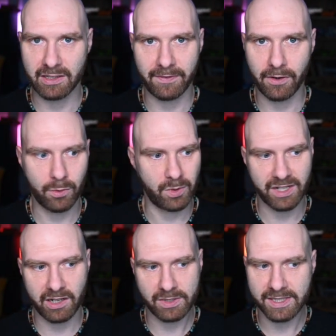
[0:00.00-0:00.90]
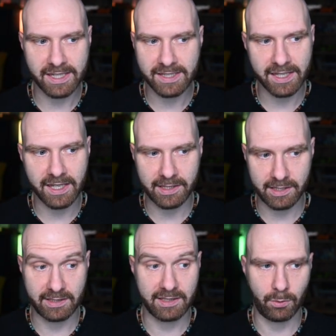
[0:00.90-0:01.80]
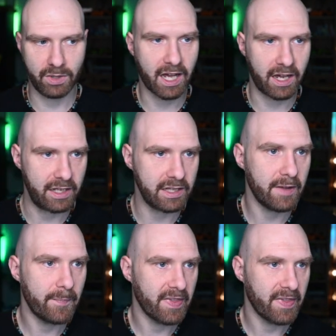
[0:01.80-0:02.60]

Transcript: The floor was around six ETH, it's now nine